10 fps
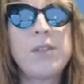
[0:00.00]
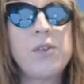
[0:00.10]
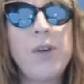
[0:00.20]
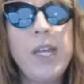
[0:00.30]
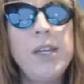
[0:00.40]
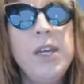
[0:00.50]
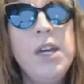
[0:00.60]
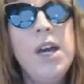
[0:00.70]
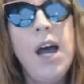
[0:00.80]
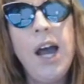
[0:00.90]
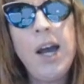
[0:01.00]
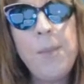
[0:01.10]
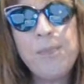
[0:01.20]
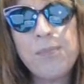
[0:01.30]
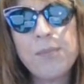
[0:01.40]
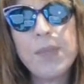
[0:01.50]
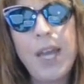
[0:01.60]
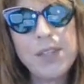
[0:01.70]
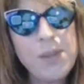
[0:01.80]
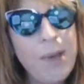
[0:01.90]
That's great. XML
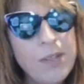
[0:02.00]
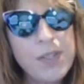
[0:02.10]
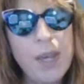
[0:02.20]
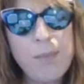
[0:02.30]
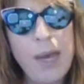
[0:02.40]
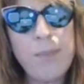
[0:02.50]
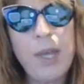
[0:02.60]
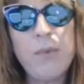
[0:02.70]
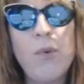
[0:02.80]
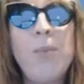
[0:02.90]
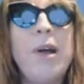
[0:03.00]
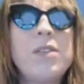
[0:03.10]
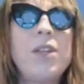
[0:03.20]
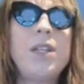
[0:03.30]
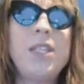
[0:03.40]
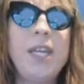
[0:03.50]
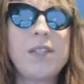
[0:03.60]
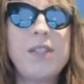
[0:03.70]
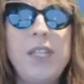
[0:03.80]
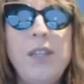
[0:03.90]
sitemap and
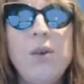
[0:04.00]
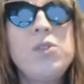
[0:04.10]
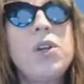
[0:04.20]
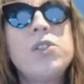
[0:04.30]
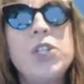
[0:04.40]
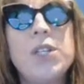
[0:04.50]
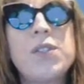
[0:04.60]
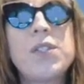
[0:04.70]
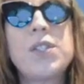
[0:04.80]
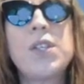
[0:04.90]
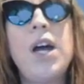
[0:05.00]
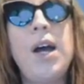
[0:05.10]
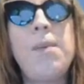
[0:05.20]
robots.txt, those are just